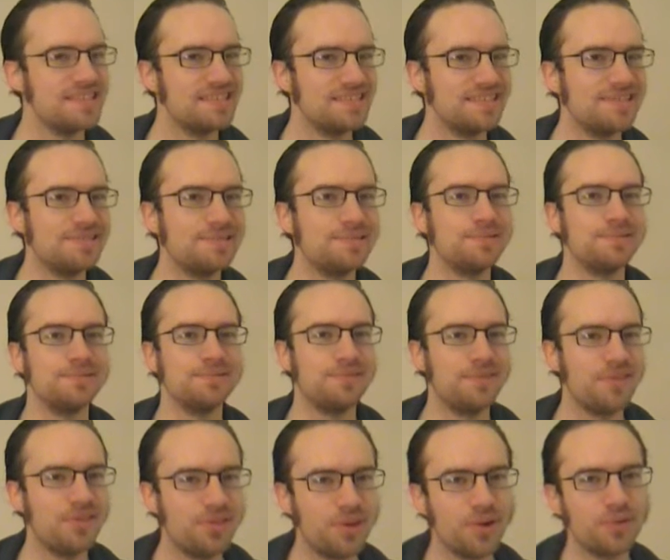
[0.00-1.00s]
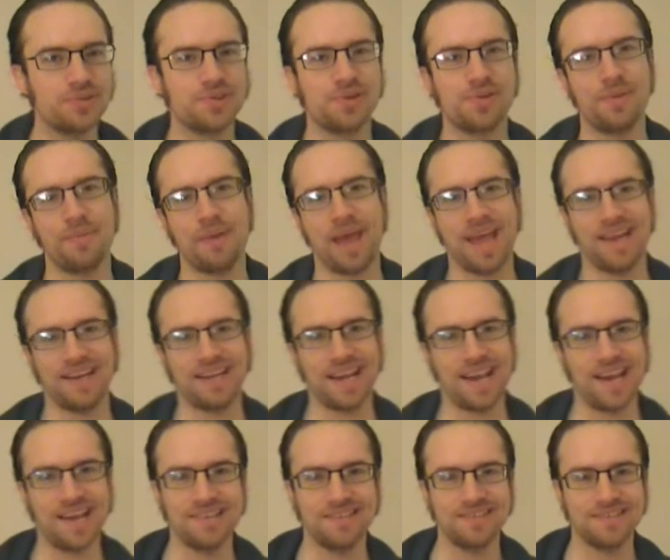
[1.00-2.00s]
oh, those are the bad
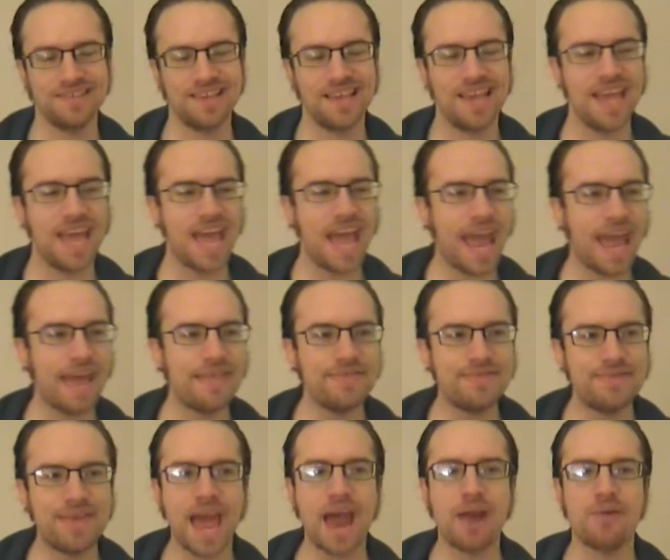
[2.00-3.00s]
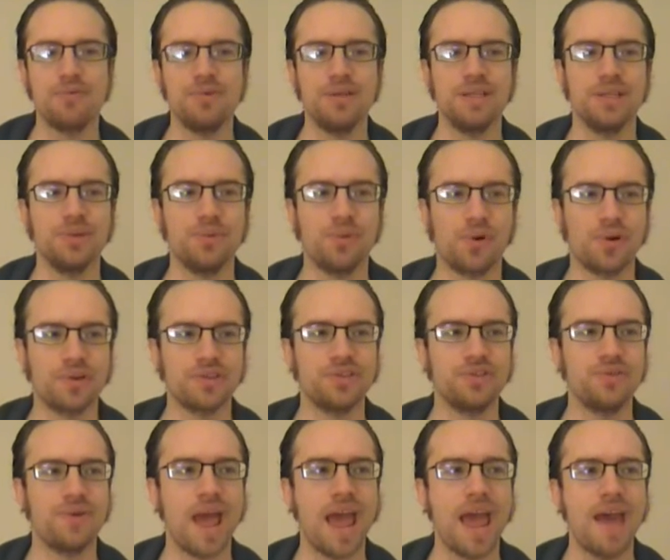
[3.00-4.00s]
guys. And that really works.
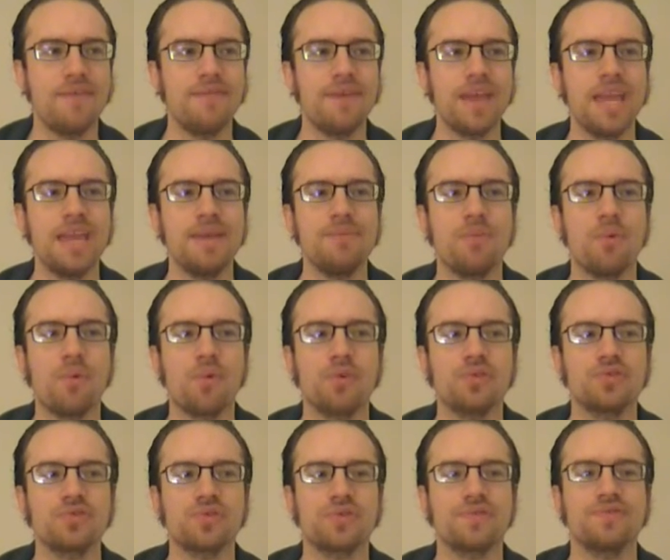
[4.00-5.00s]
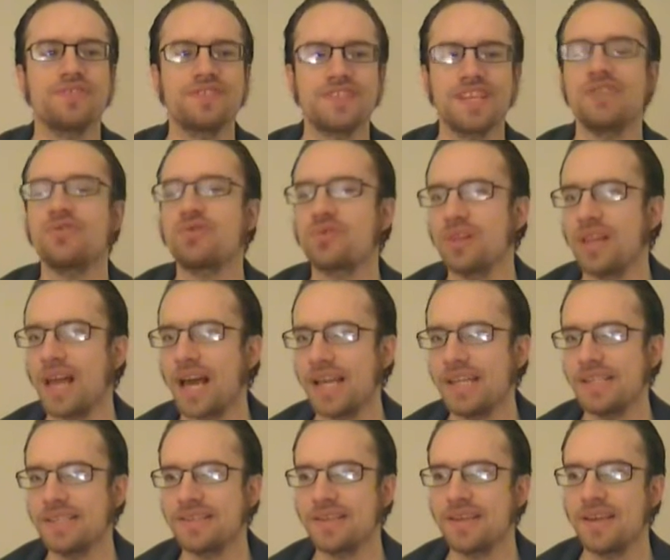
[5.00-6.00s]
You have a more sort of
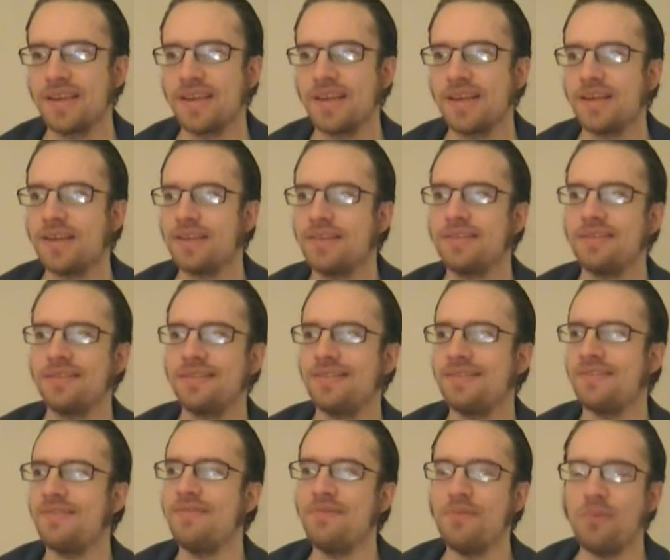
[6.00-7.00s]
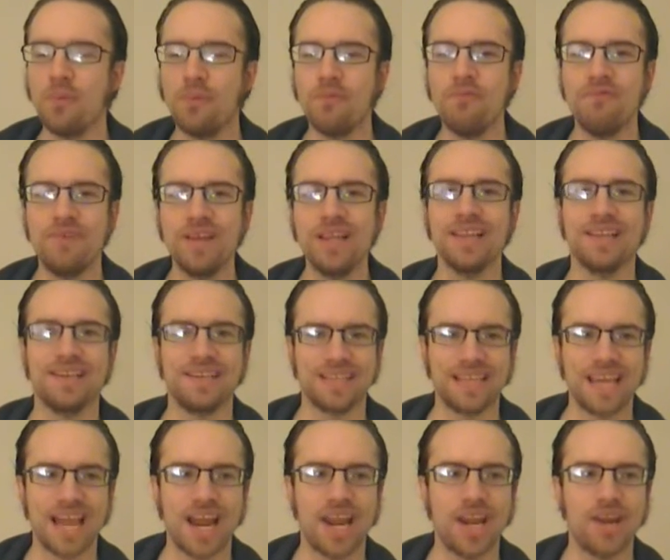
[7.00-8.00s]
centralized villain
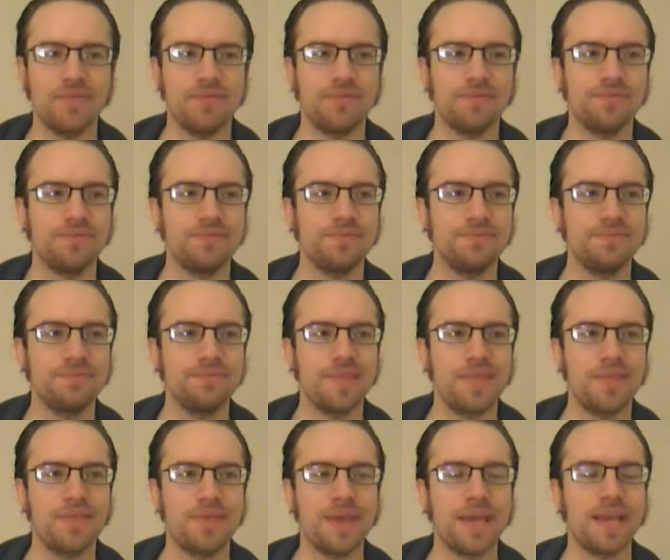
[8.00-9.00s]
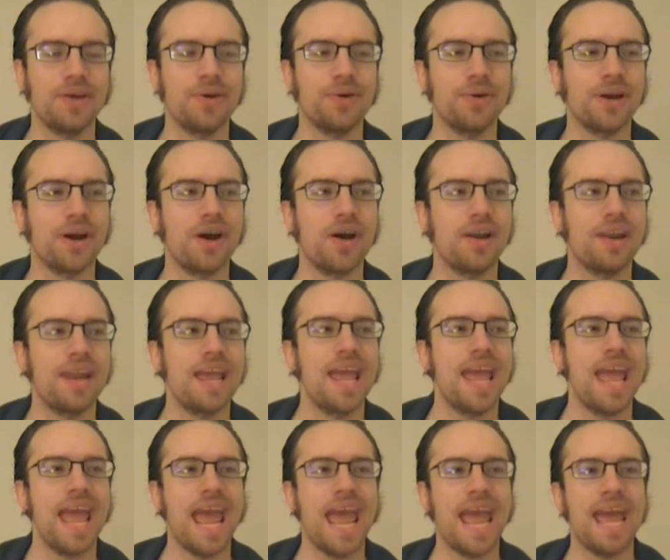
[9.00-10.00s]
kind of thing going on.
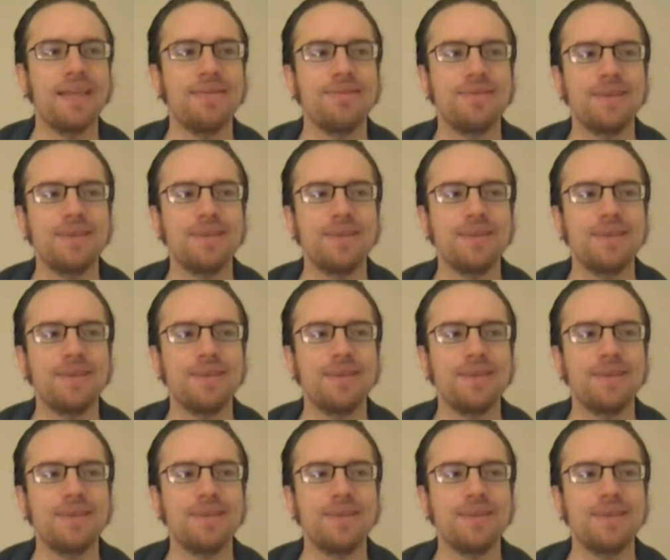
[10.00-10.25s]
And